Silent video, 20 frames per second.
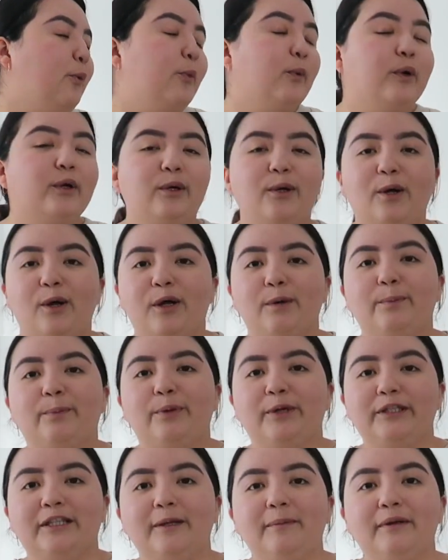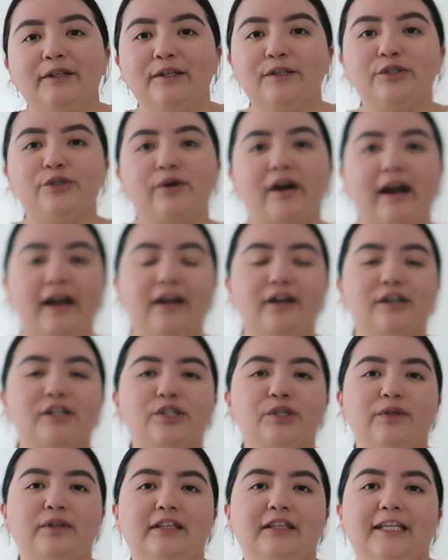will put them in the dryer
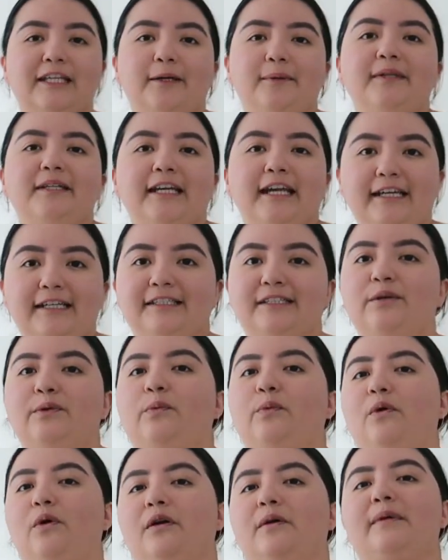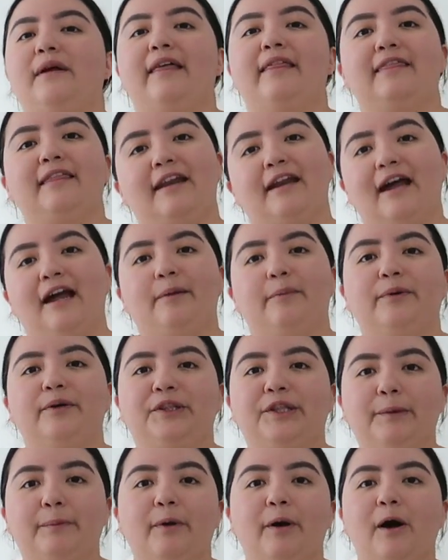so that they can be nice and warm, and then I
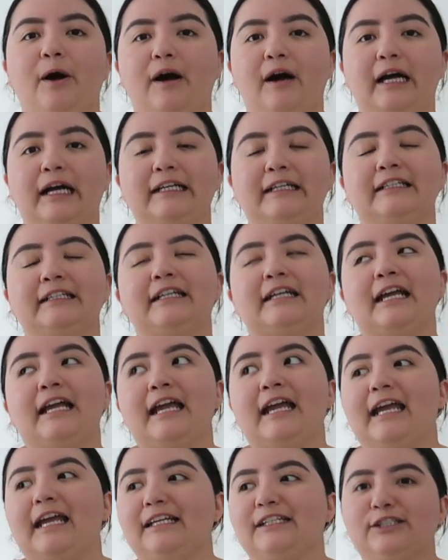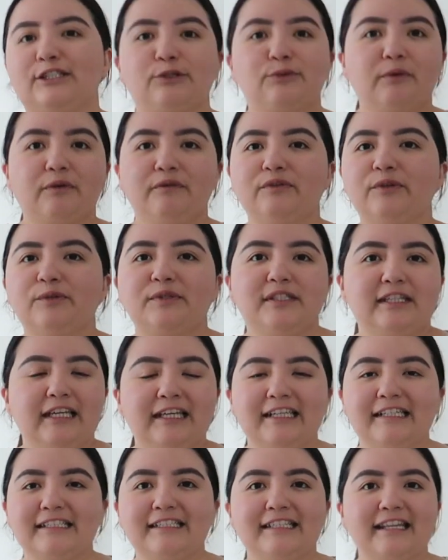put them on. It's just one of those
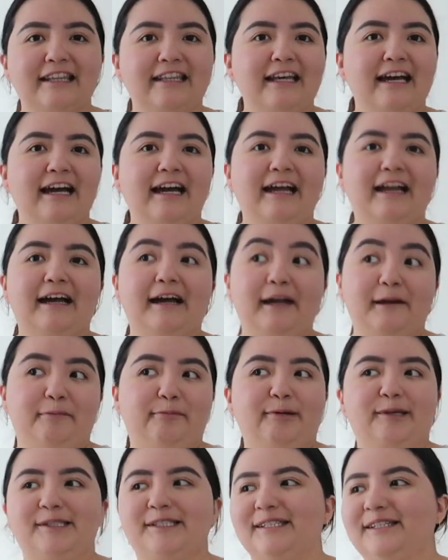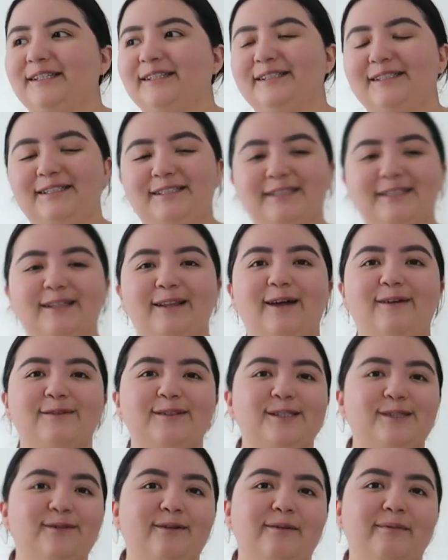things that I personally just love
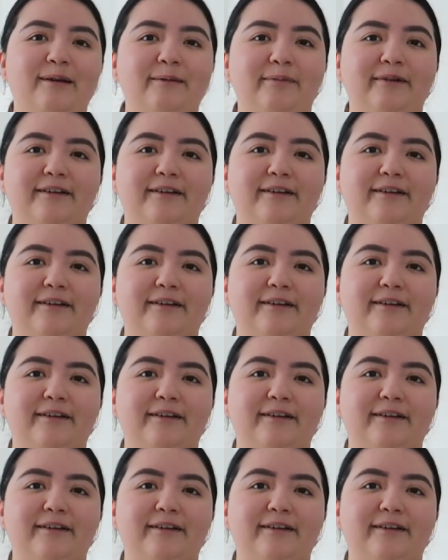to do on my